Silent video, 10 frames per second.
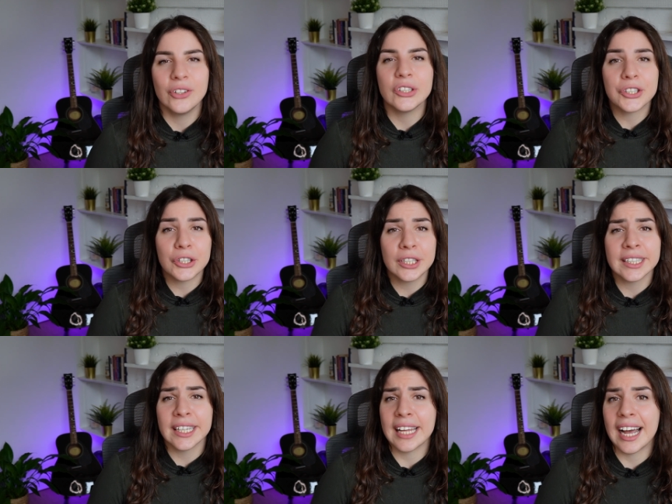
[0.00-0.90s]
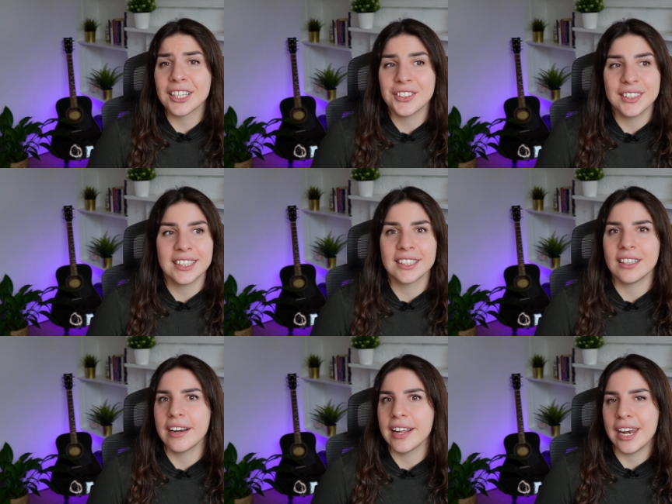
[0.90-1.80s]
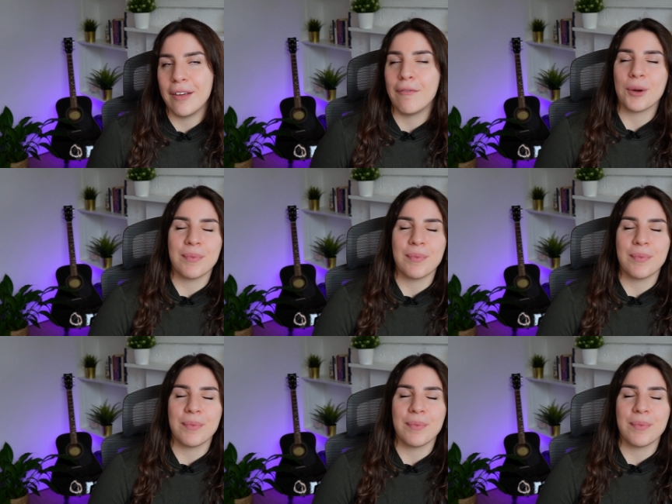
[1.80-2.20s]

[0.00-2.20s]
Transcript: your short can actually start getting from